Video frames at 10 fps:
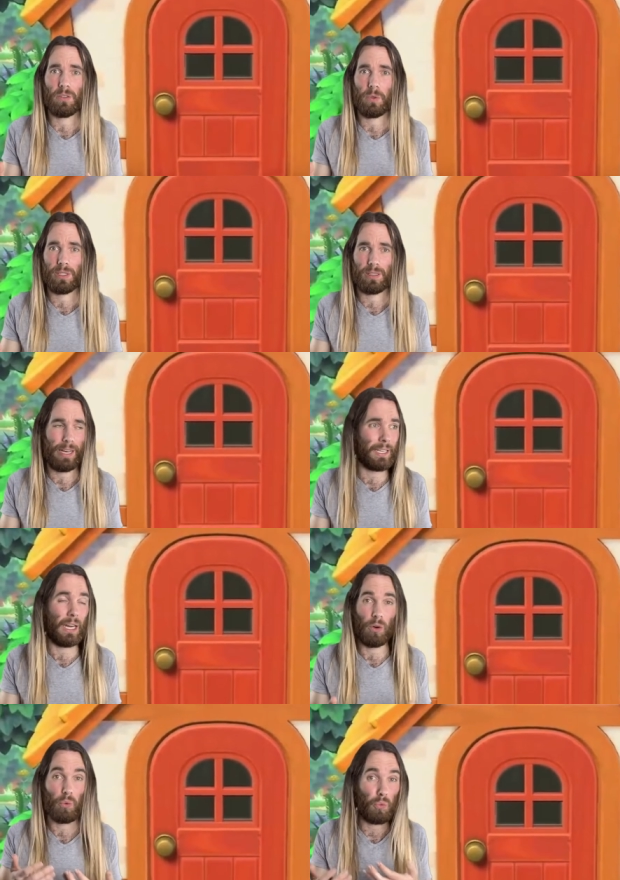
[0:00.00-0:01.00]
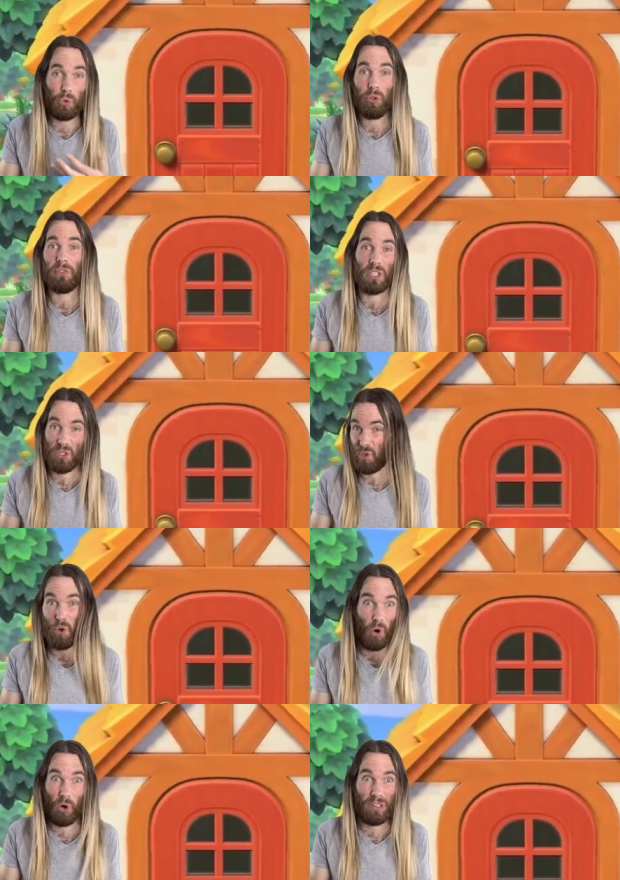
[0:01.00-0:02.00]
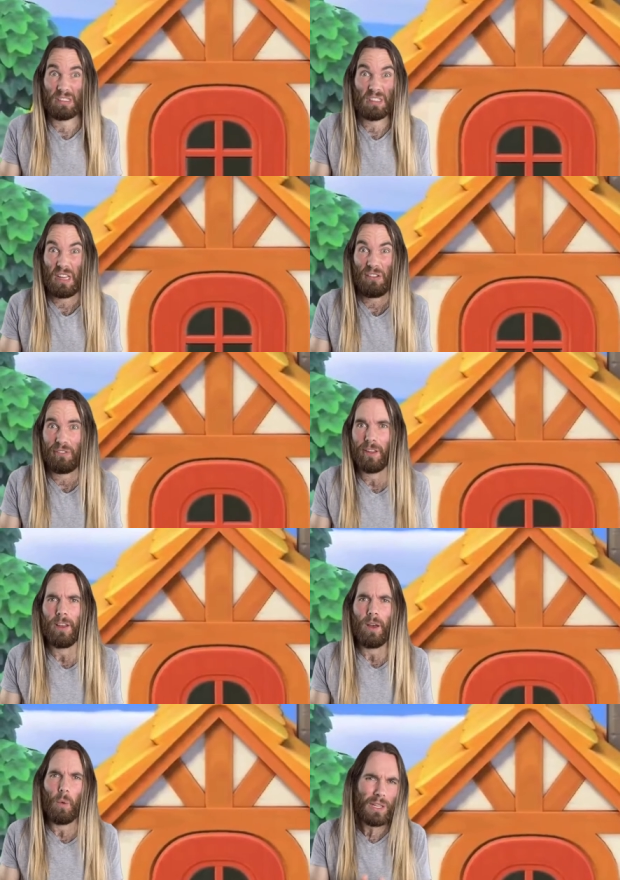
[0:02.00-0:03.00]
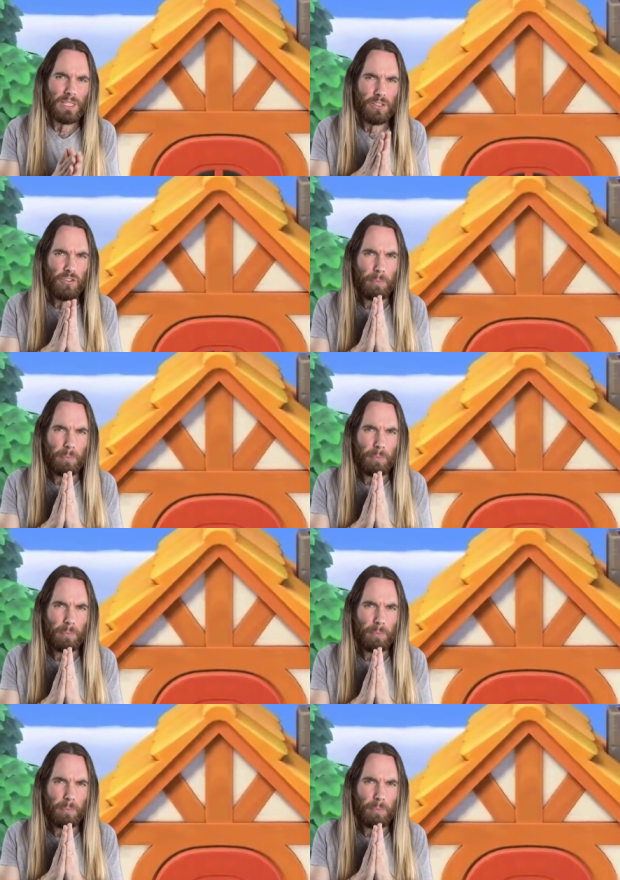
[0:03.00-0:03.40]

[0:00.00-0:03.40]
with like a roof and a door and stuff. Once you've